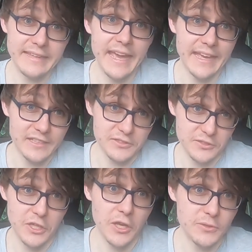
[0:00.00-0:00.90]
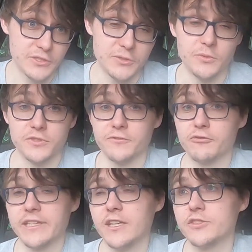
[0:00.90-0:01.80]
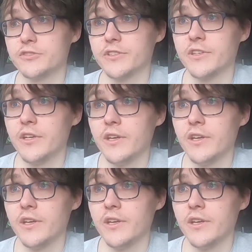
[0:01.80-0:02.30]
getting closer towards the 300.